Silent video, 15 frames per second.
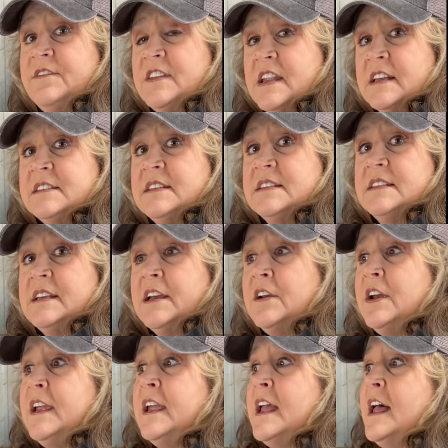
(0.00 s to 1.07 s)

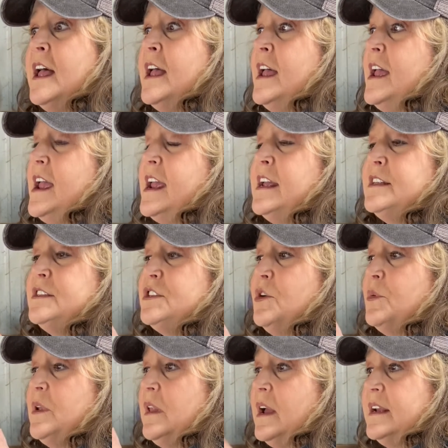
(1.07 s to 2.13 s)
necessary. And so
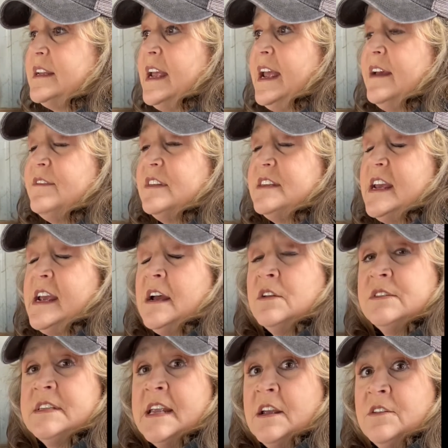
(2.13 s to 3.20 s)
we like to have the
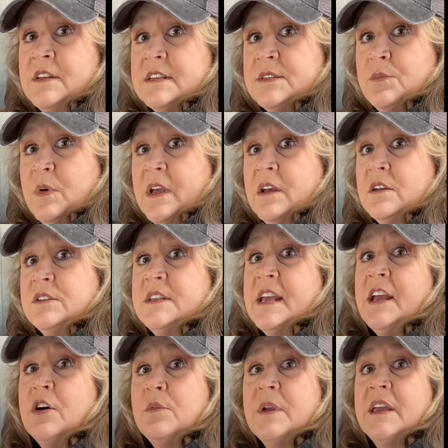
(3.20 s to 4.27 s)
towels down as well to
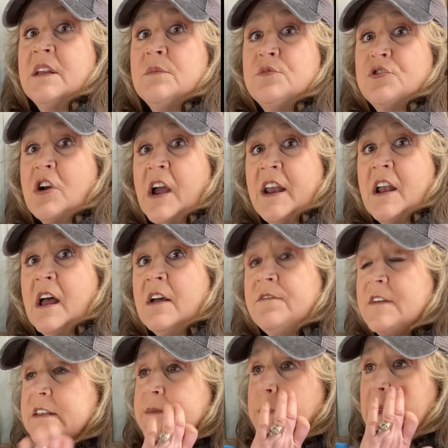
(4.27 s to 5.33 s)
help get them dried off,
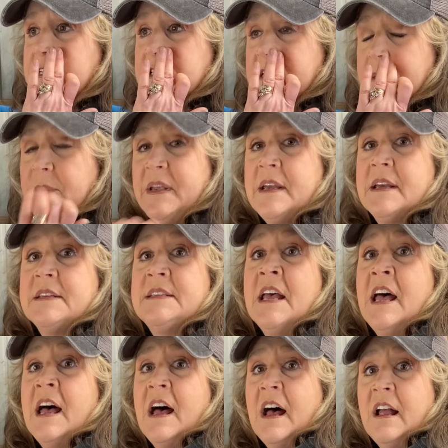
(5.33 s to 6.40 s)
especially because
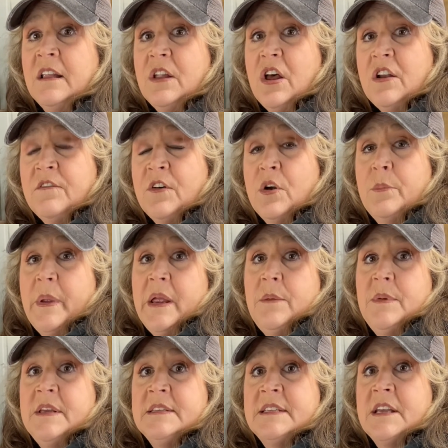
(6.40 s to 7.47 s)
a lot of our
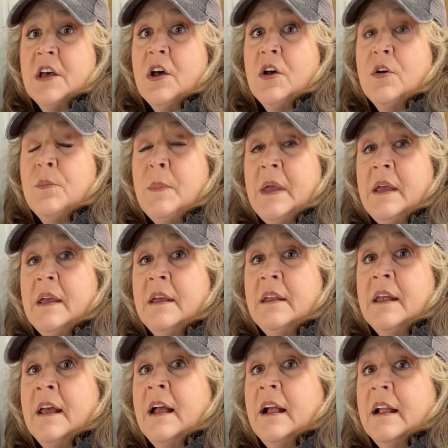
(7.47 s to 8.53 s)
babies come in
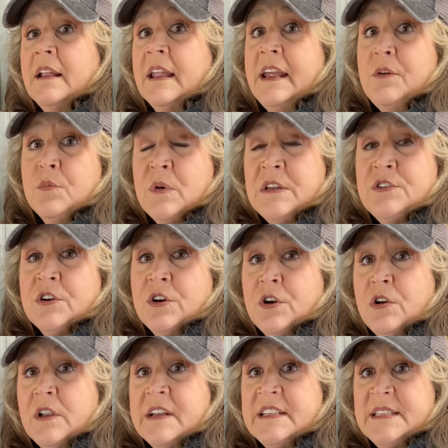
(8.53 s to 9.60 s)
late winter,
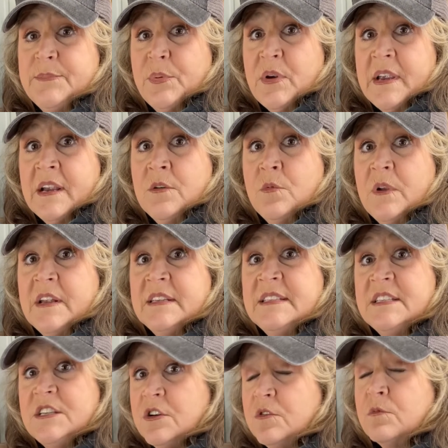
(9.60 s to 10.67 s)
early spring when it's
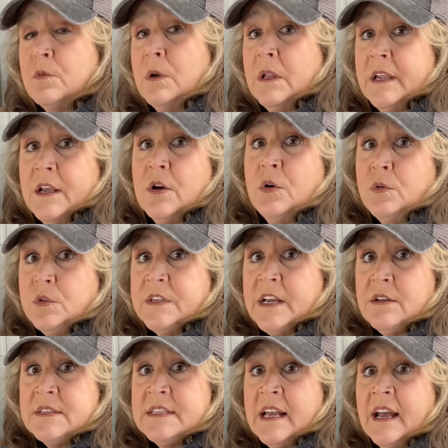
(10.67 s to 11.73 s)
still really cold
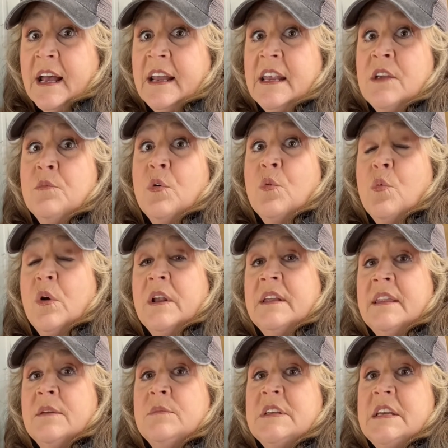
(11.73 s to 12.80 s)
outside, and we're wanting
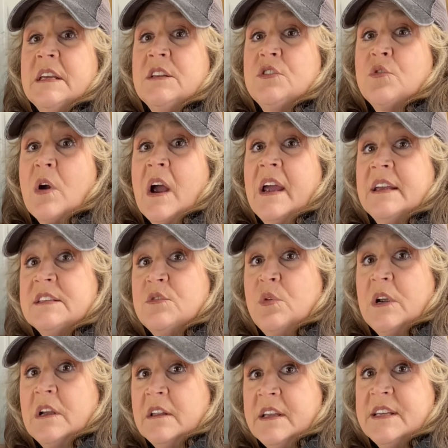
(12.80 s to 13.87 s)
them to get dry as
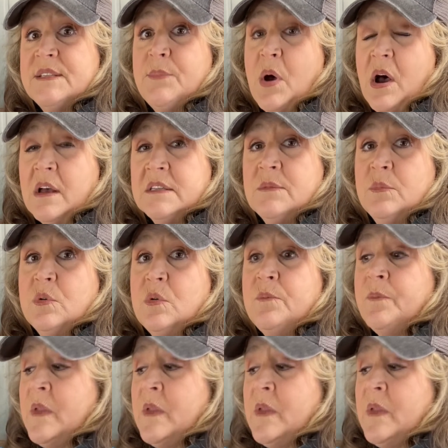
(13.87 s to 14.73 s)
quickly as possible.